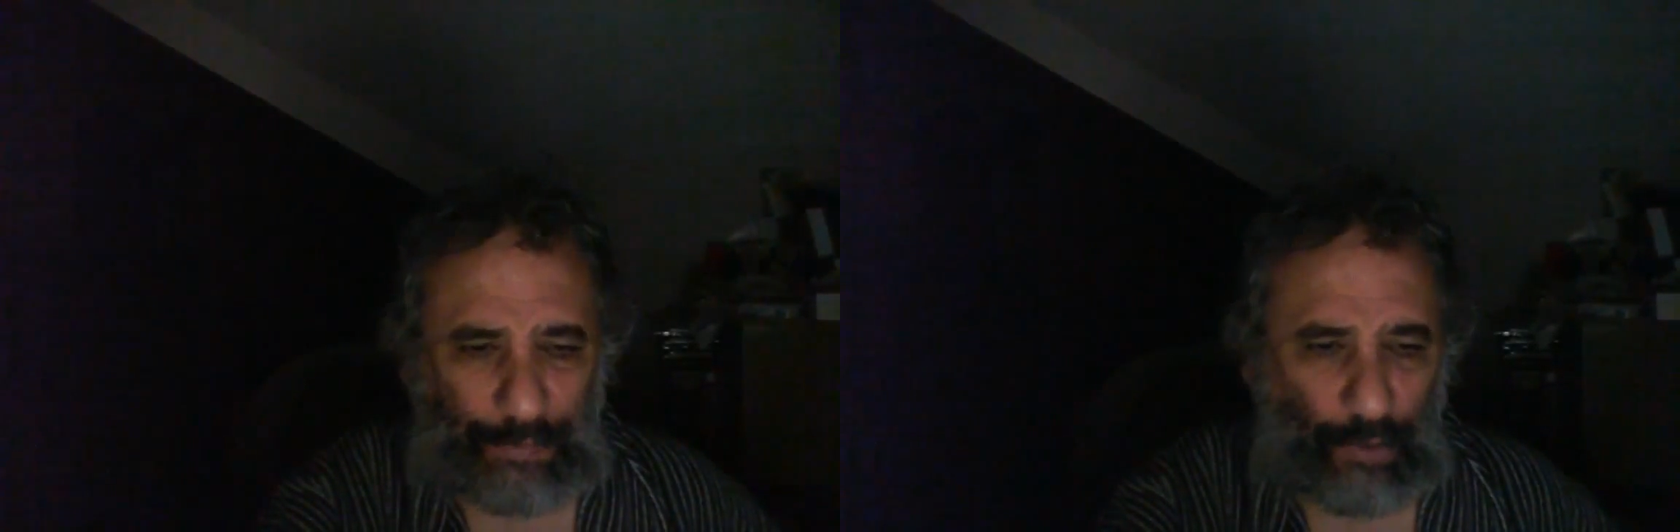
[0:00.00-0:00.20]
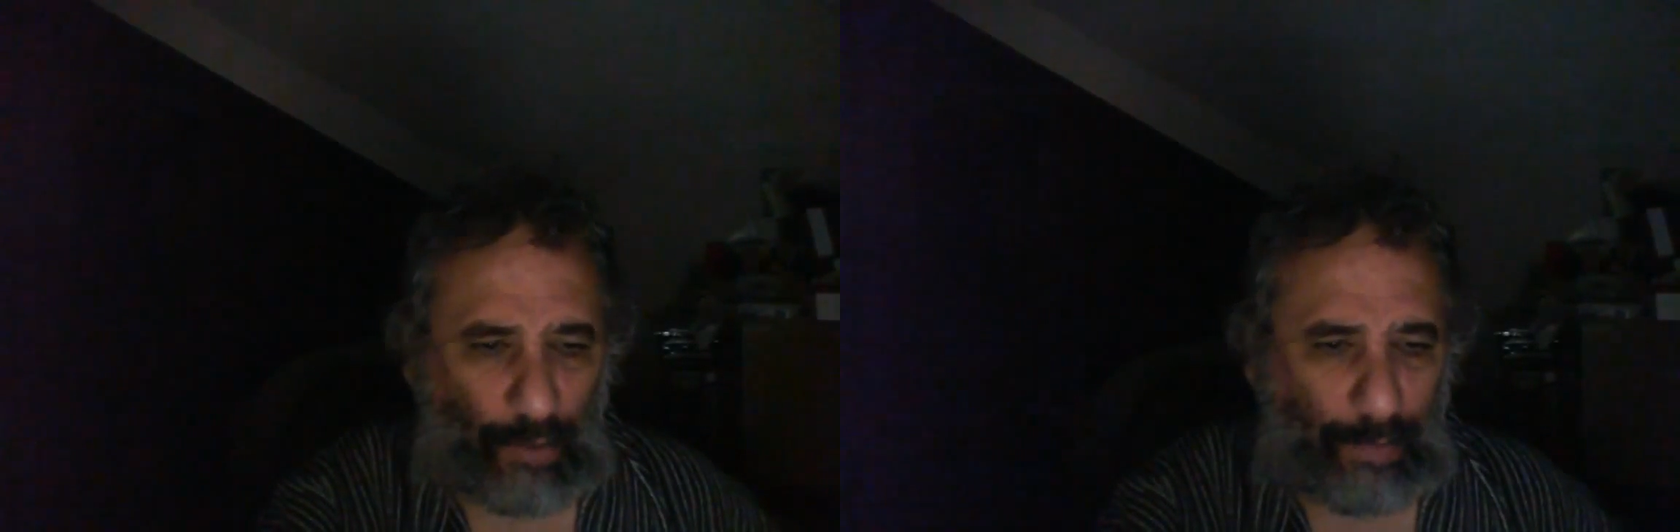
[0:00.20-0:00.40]

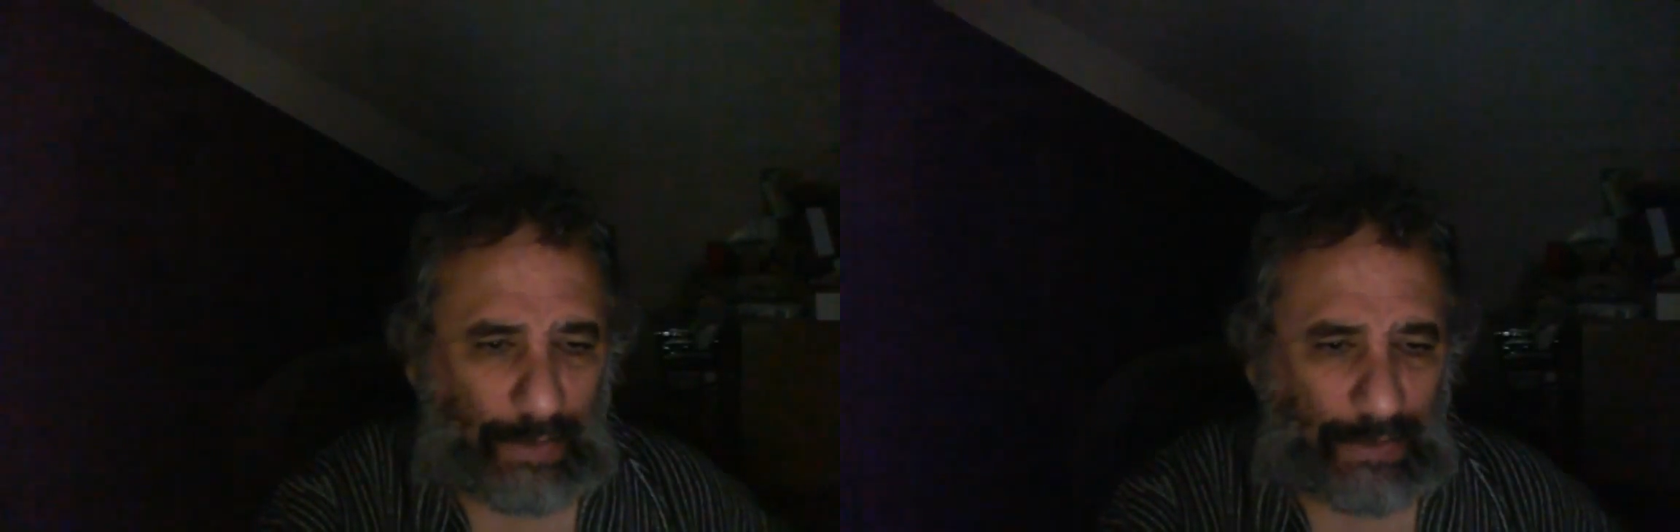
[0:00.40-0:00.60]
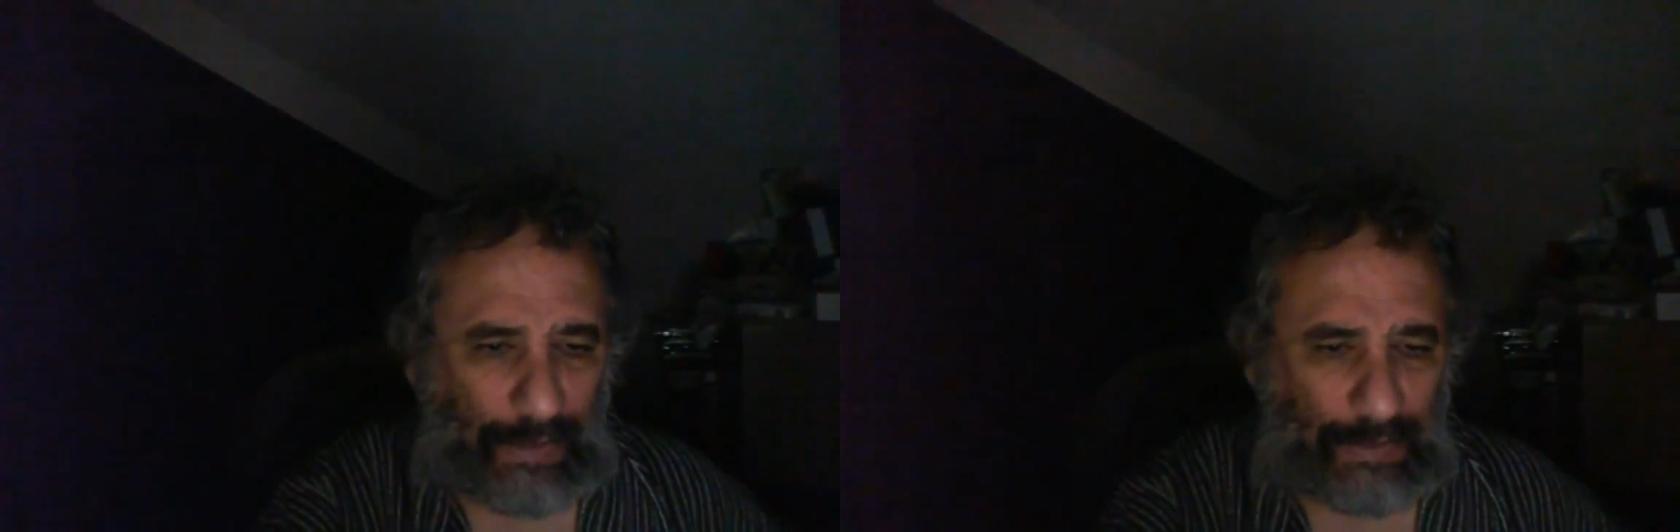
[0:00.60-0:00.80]
Ford
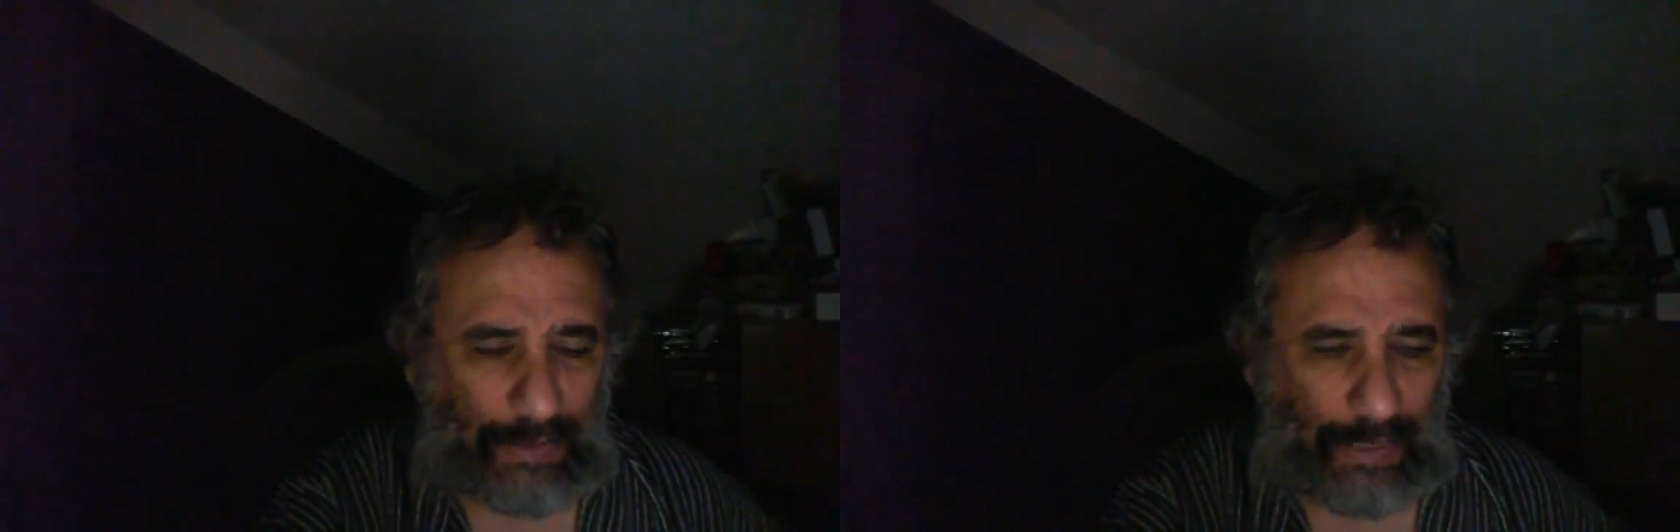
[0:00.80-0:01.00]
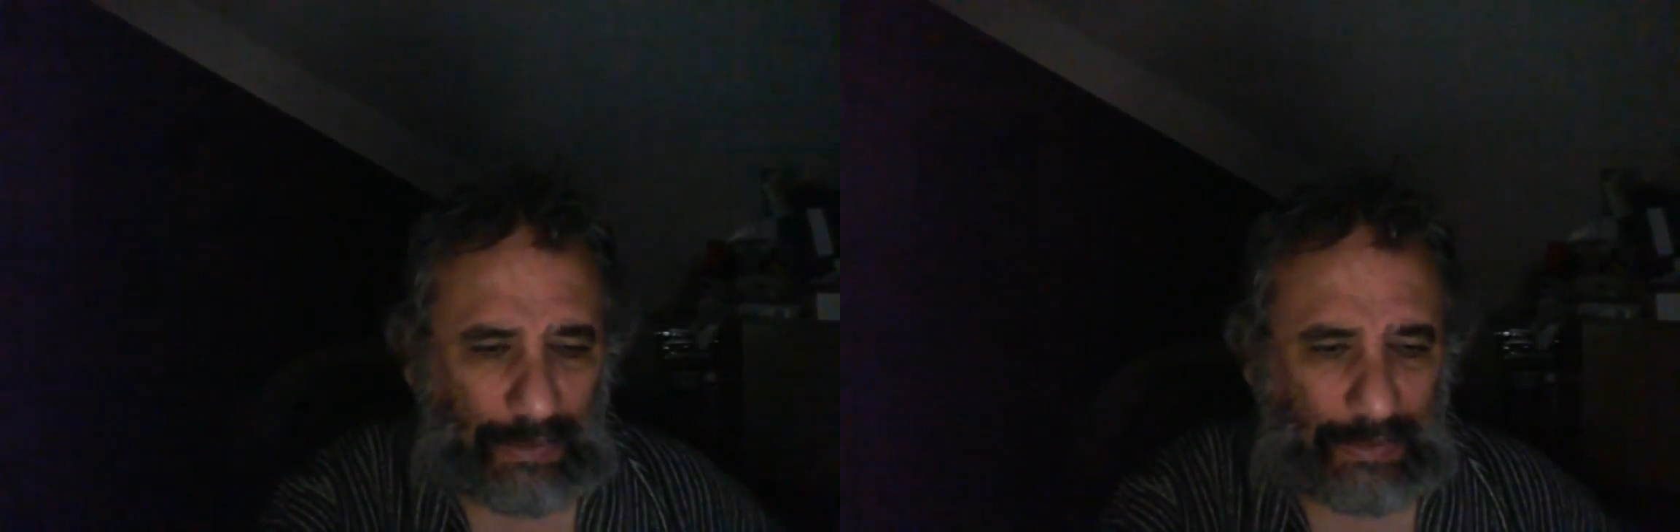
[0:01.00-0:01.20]
business
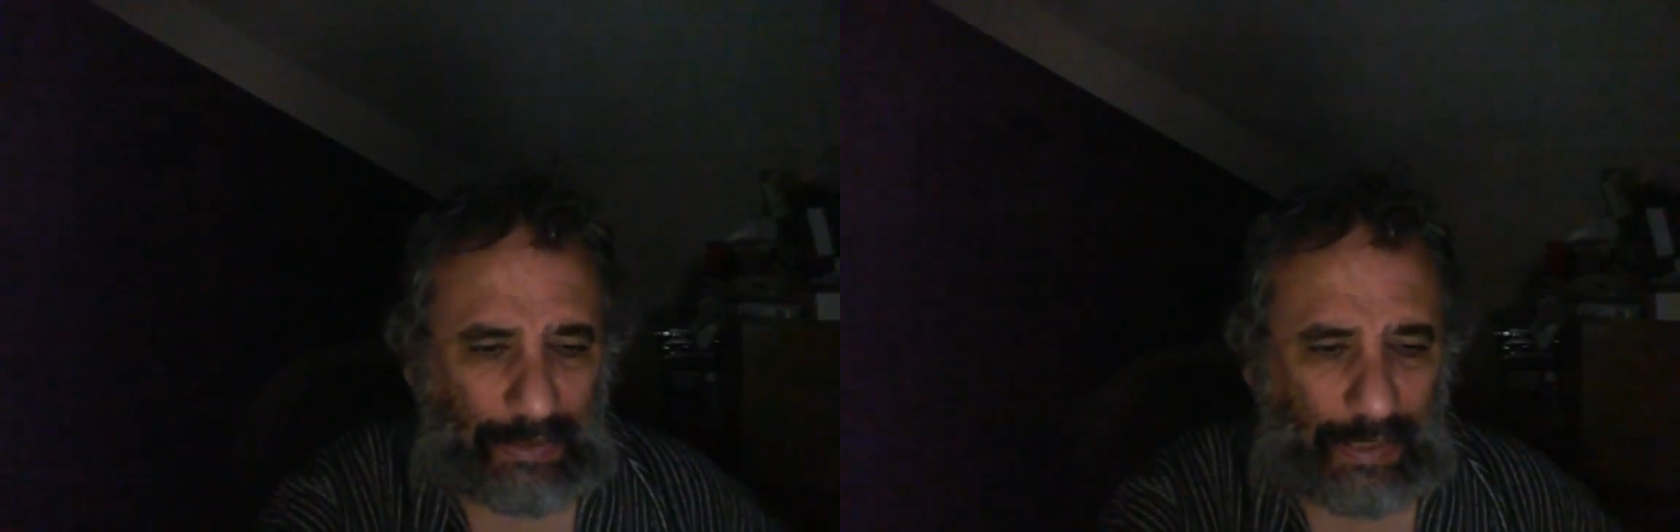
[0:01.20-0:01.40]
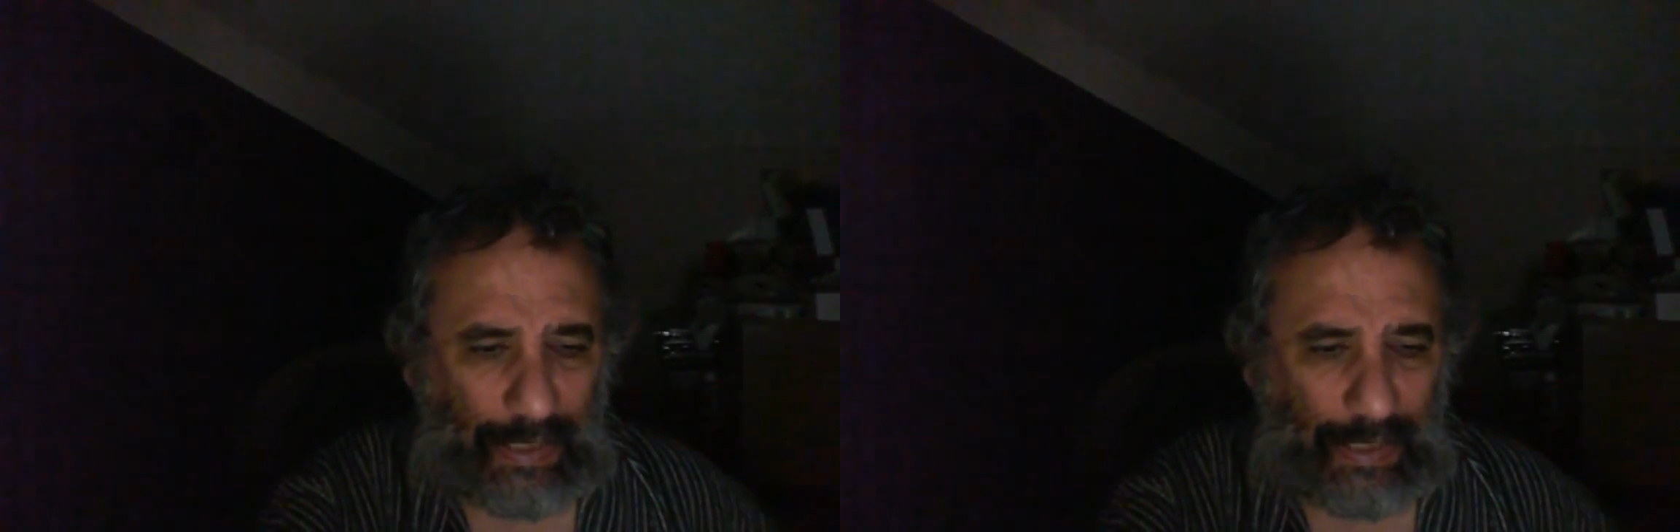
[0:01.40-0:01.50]
is